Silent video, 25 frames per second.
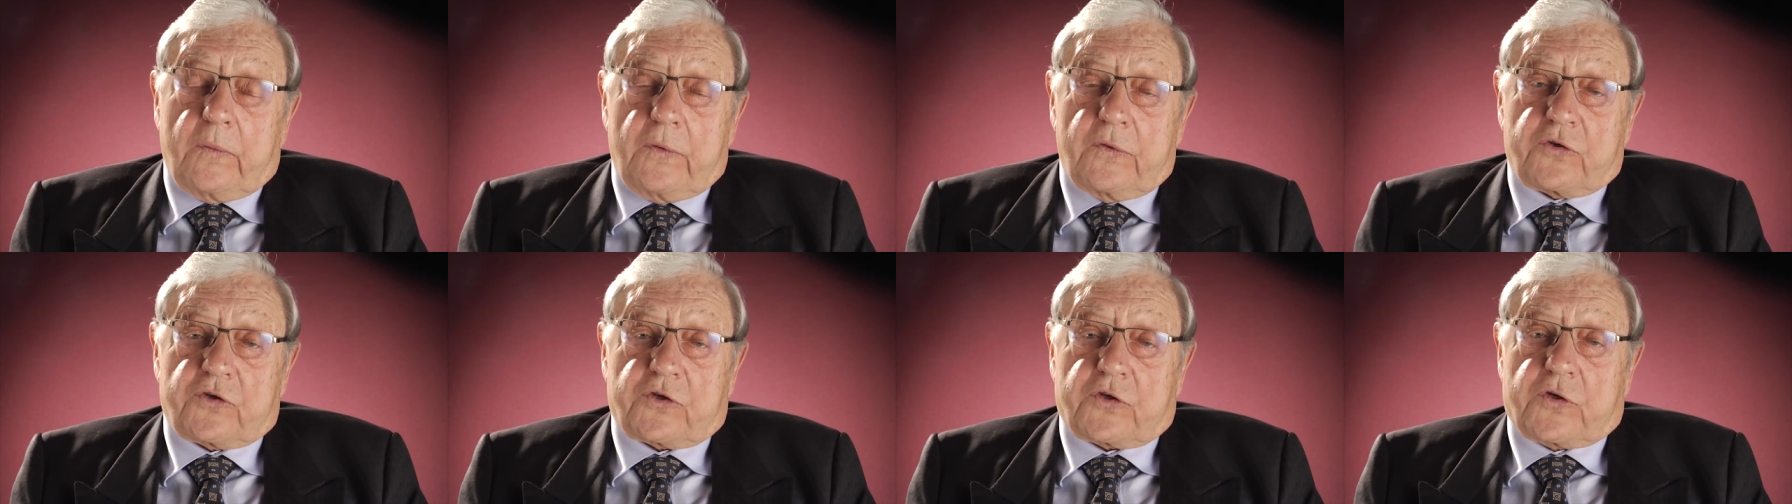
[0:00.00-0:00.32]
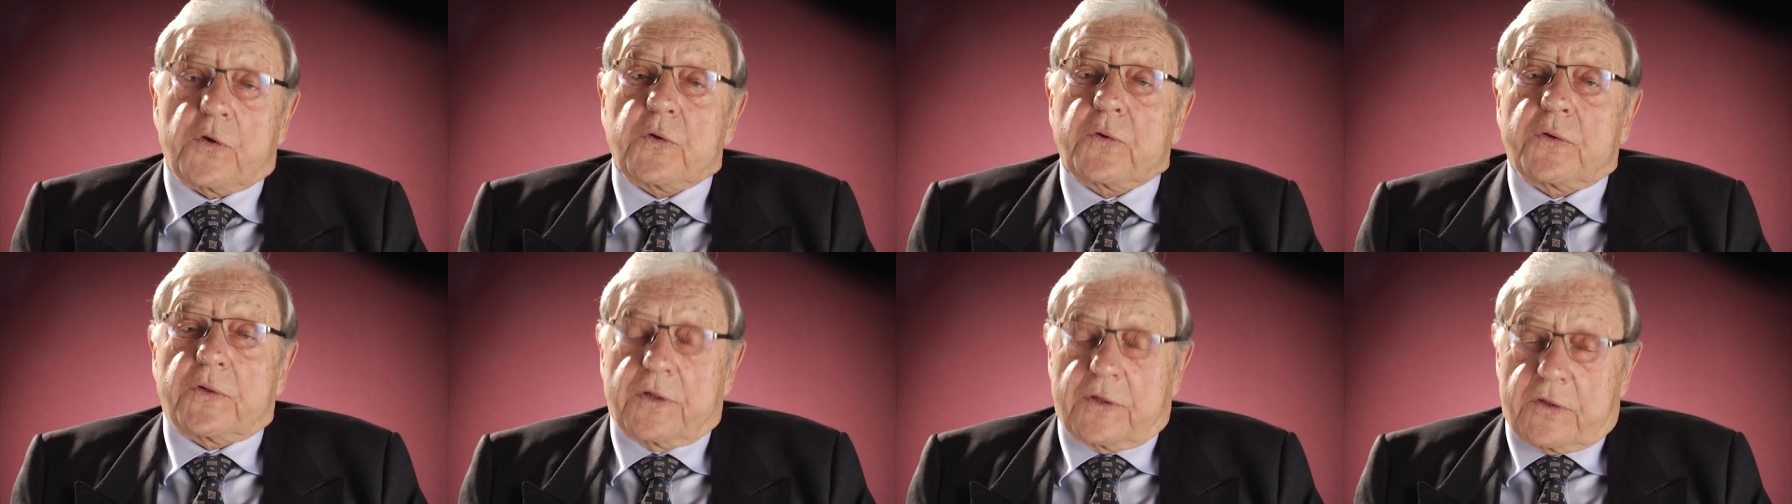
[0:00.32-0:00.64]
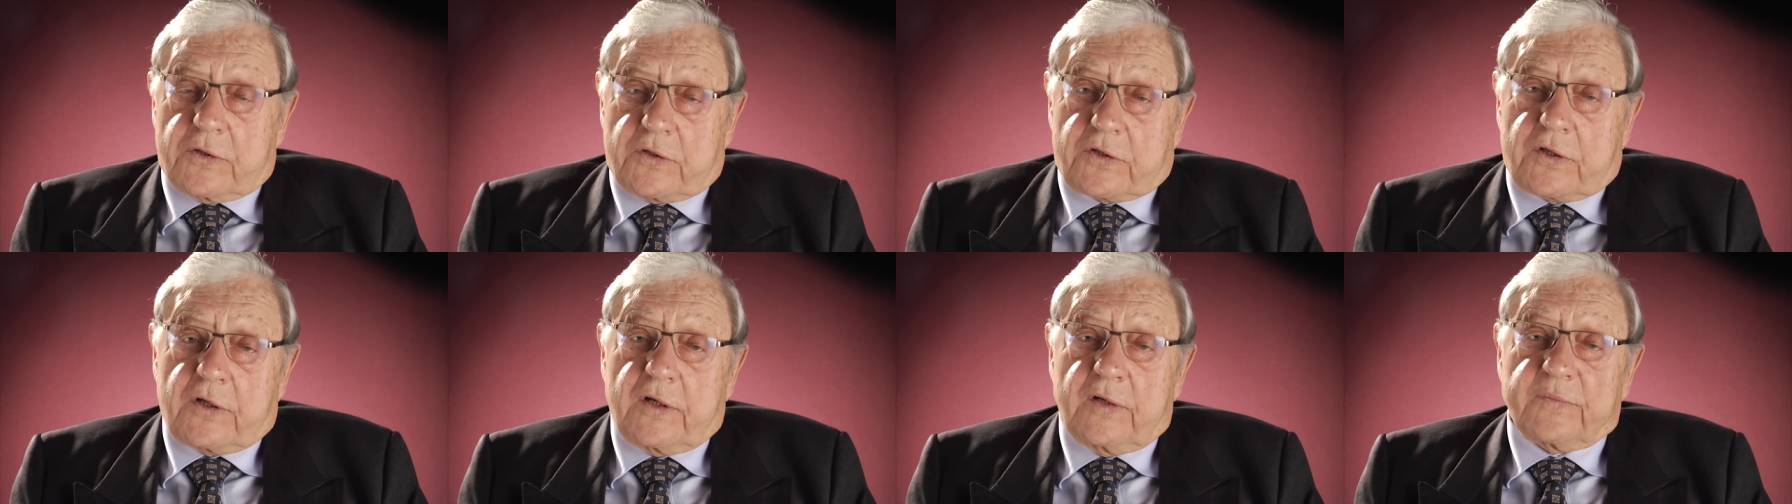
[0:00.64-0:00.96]

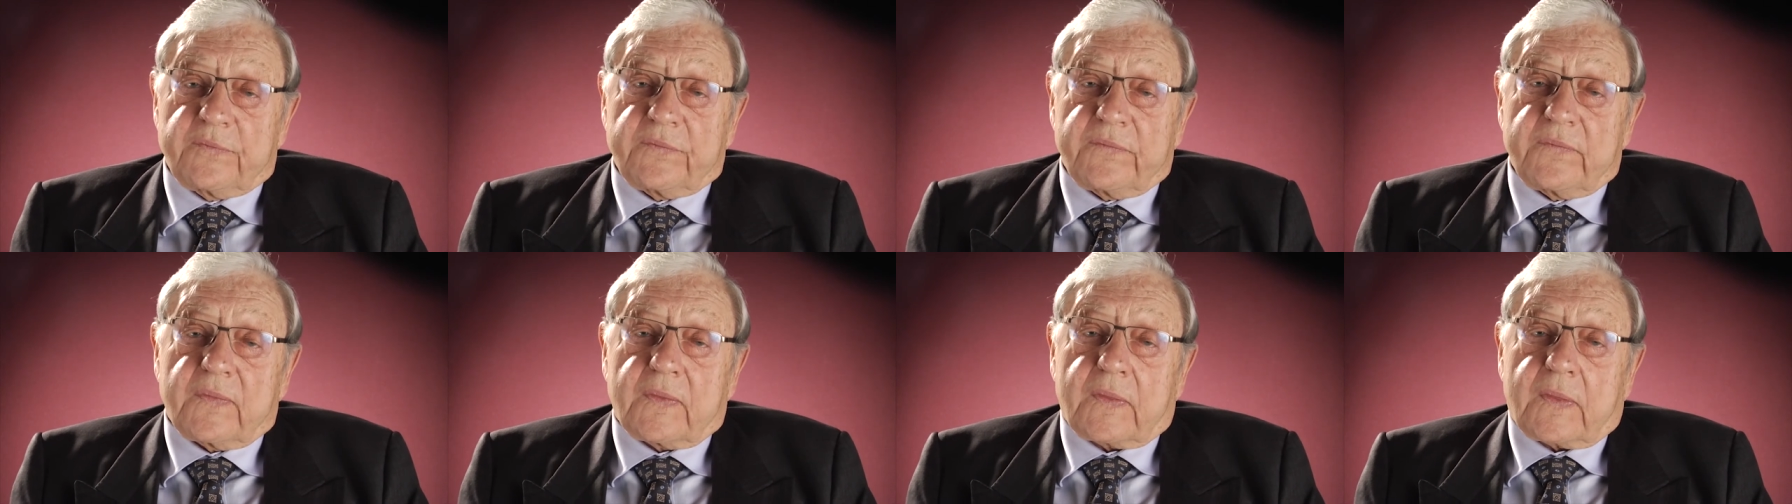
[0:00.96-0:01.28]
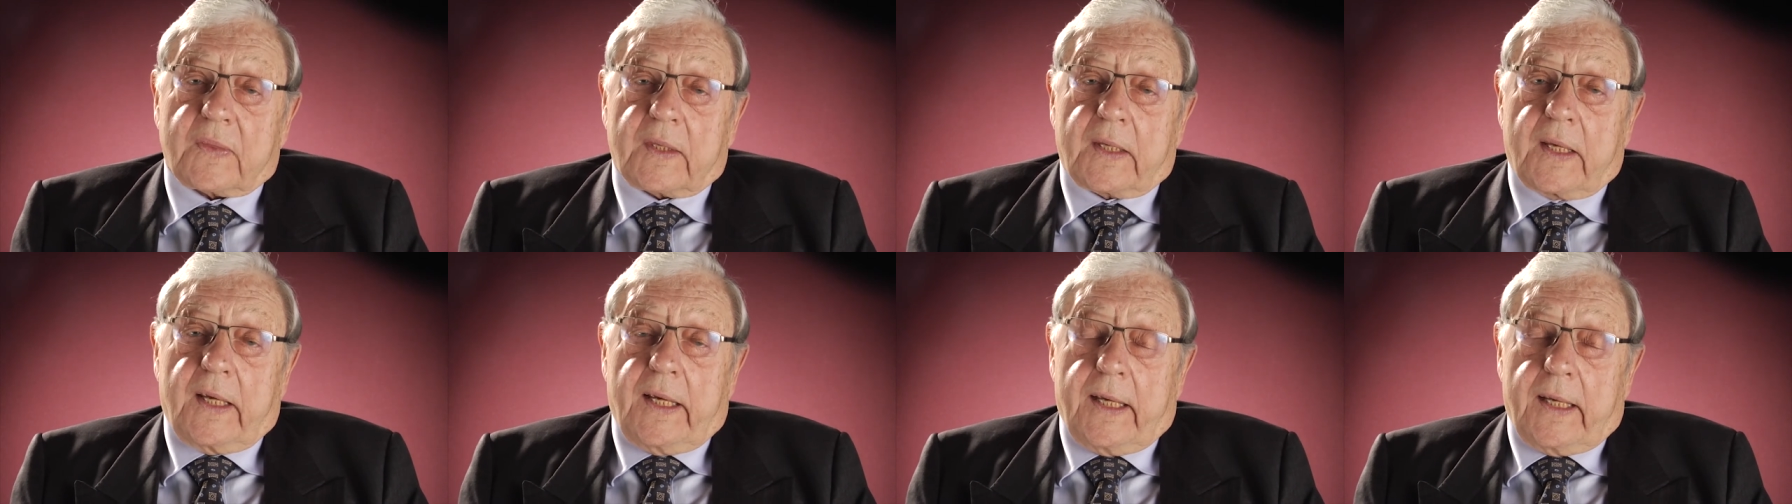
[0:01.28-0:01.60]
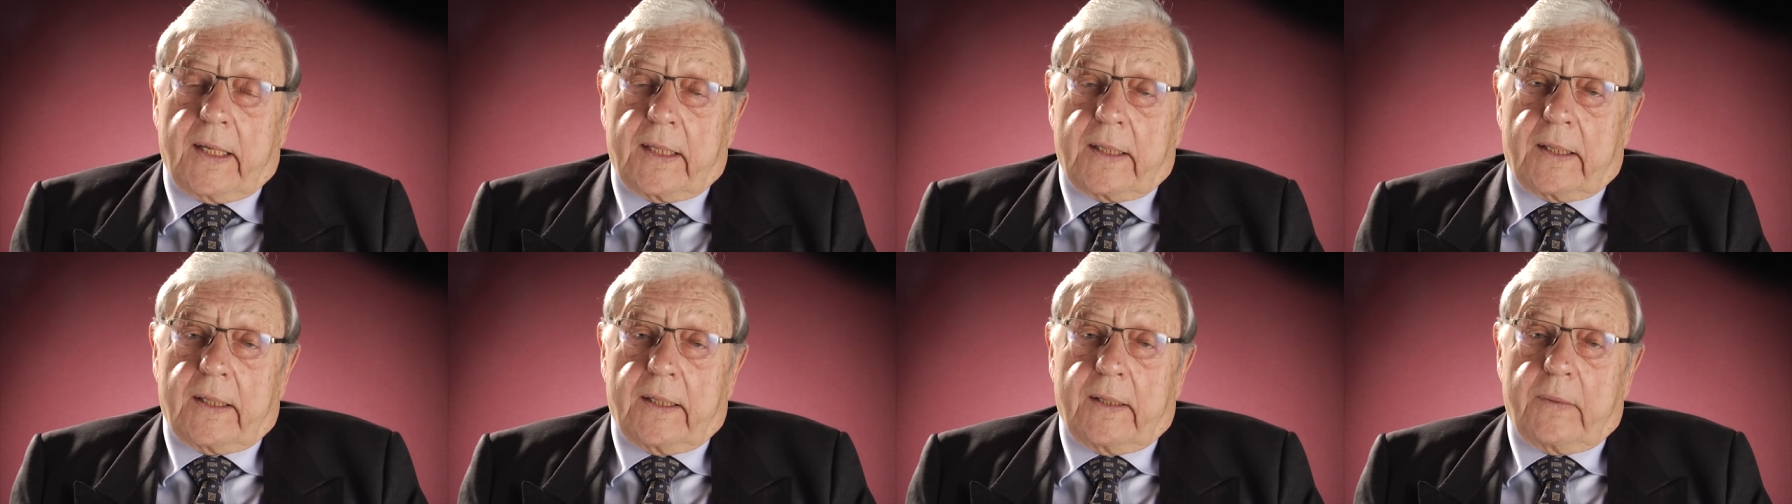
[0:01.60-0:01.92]
students,
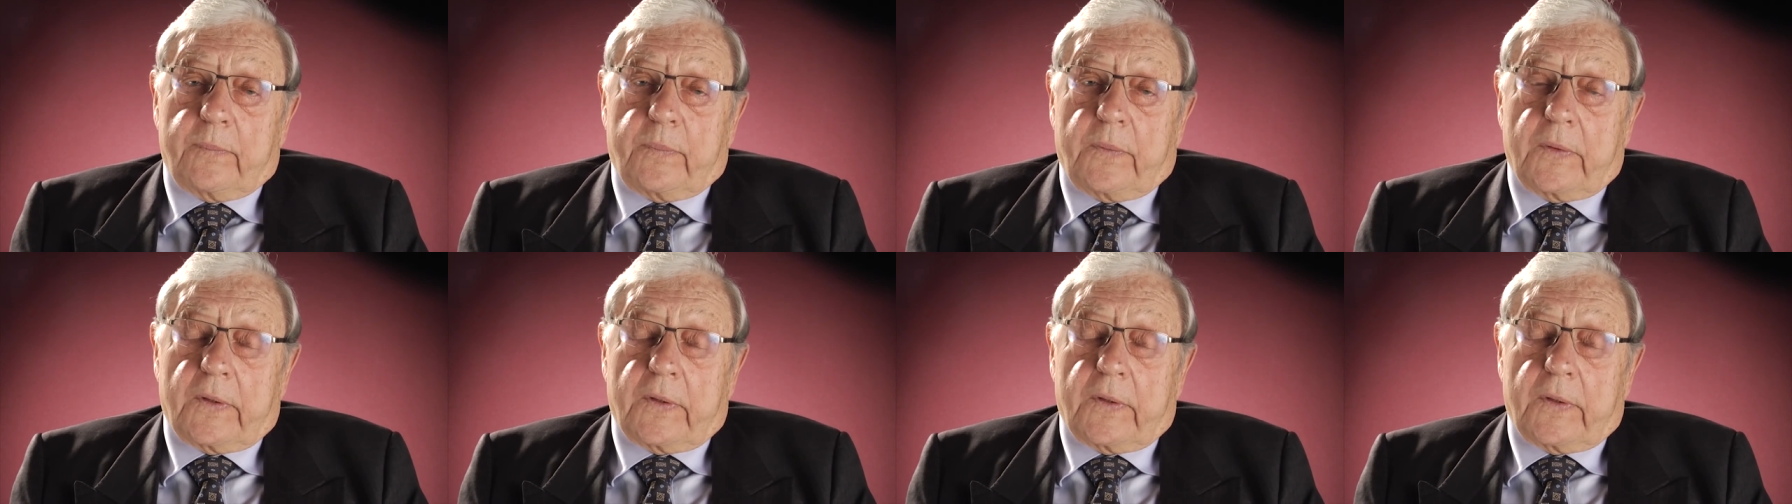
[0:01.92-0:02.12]
and